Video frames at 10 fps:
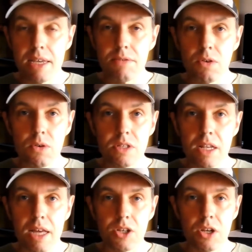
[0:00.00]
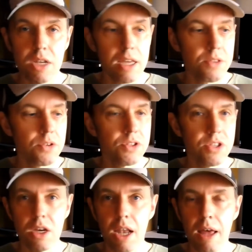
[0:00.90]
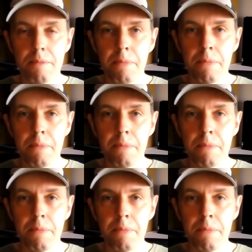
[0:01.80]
of course, the late John Nathan Turner.